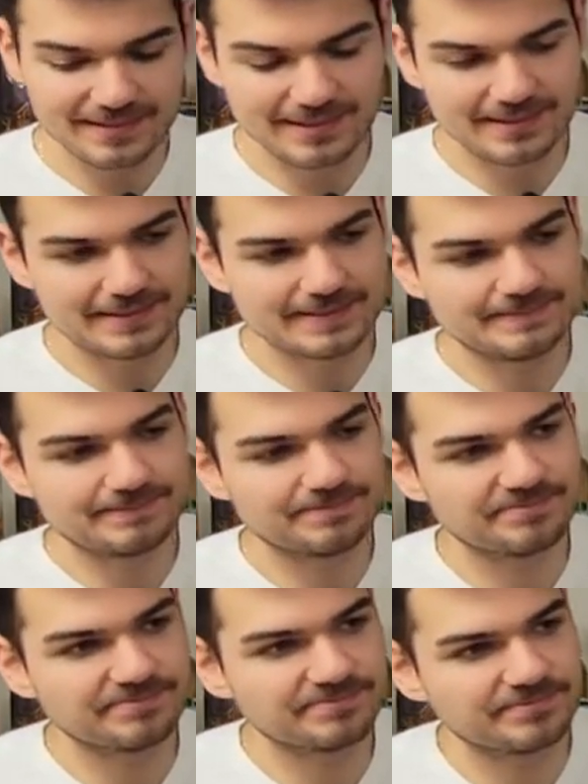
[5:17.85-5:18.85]

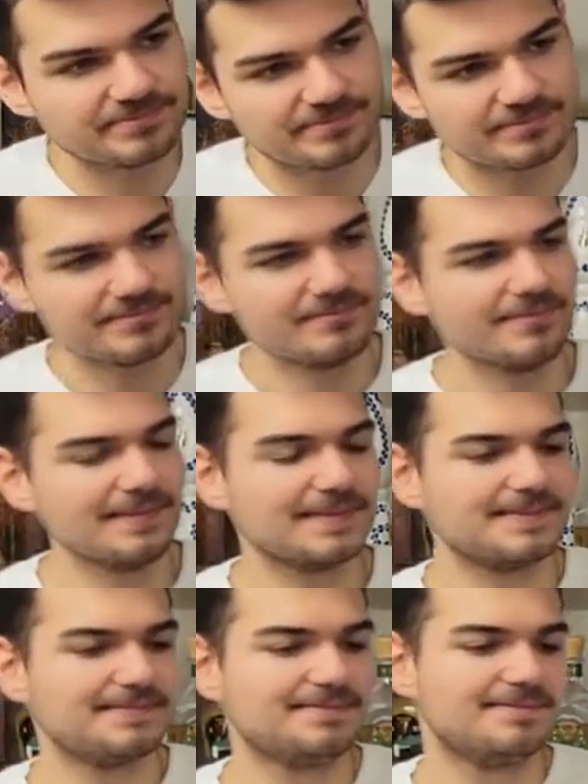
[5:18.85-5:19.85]

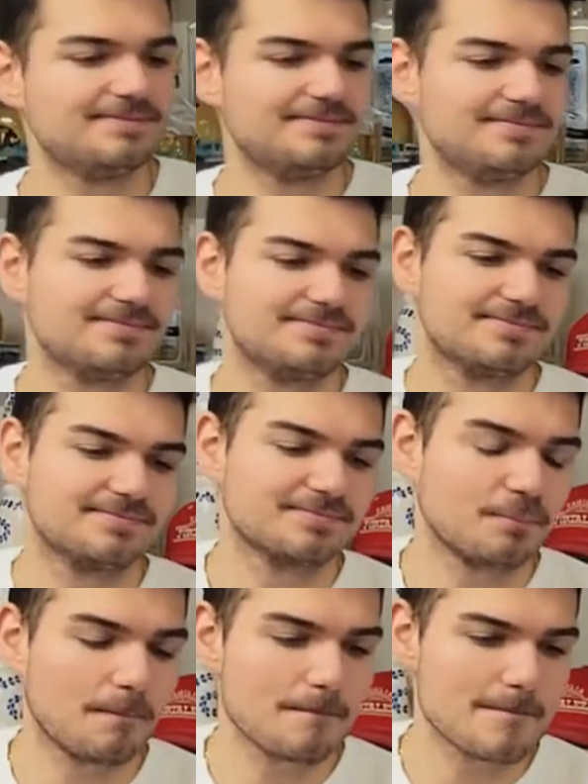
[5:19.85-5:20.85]

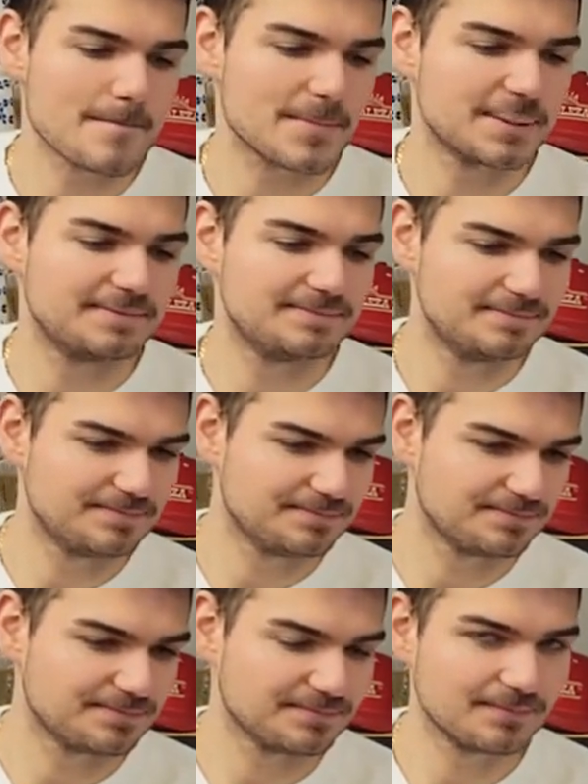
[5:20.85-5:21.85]

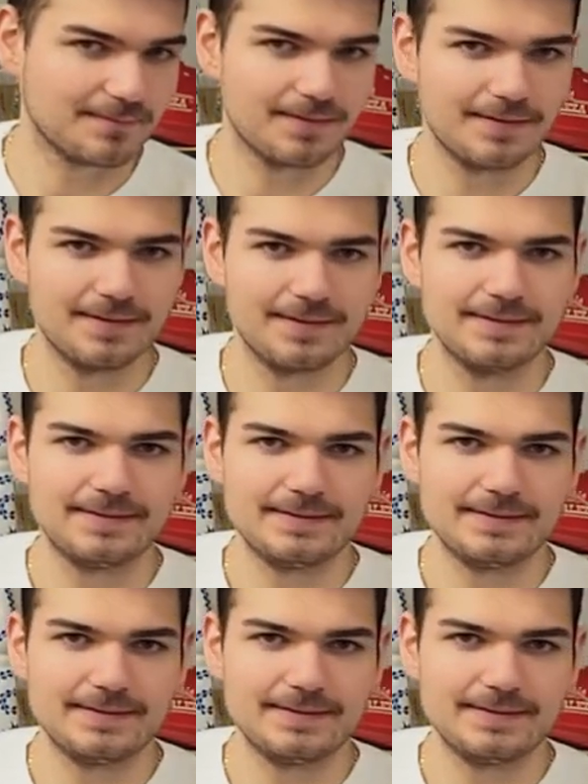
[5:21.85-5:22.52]
No words are spoken by the person on screen.